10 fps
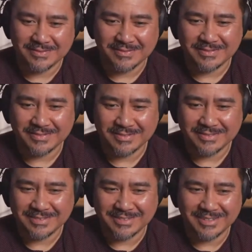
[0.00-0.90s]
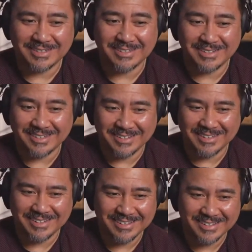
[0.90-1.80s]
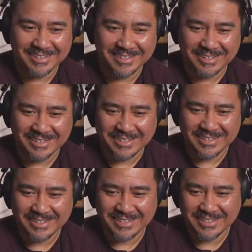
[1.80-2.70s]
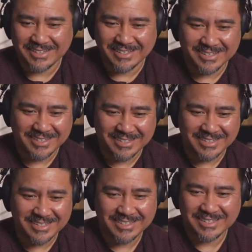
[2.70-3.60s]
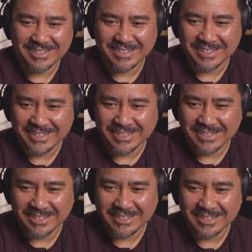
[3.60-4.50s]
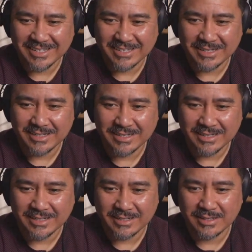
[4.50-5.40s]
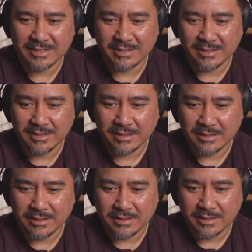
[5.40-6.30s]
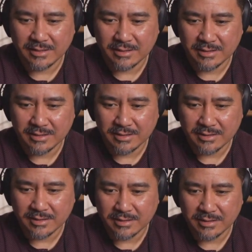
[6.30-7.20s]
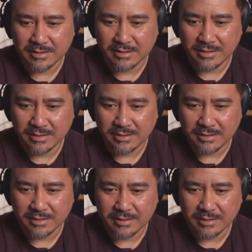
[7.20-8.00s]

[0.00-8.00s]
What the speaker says: (silent)